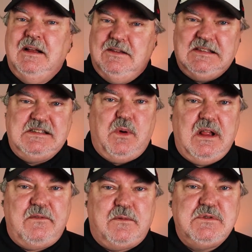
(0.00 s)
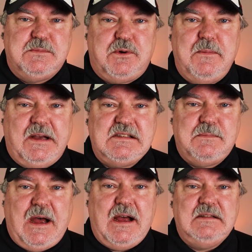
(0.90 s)
This is Wally from Supreme
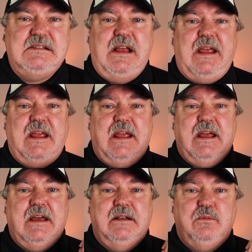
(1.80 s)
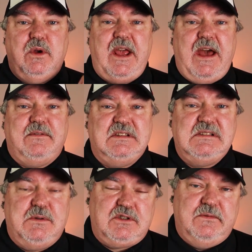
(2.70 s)
Isopods and we have a
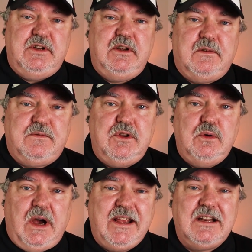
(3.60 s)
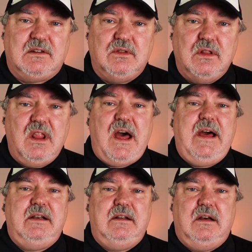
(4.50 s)
special video for you. I get a
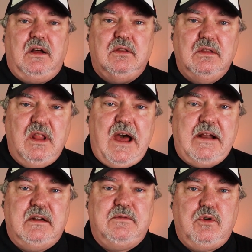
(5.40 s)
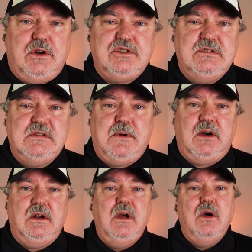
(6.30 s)
lot, a lot of questions
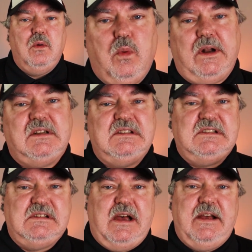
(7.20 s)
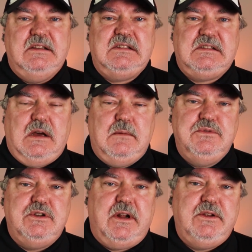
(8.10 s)
about what size tub
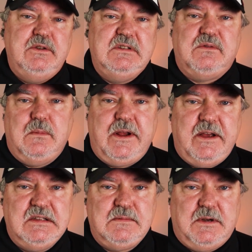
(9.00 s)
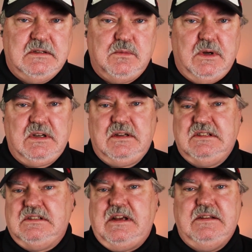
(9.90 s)
should I use for my isopods? What
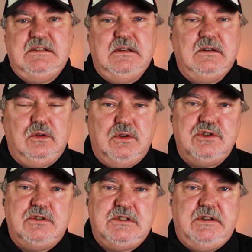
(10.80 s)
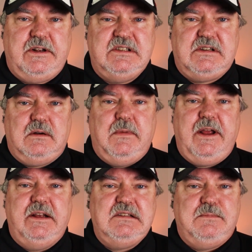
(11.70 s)
size enclosure should I start my
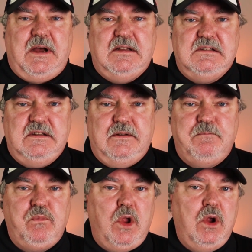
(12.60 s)
isopods in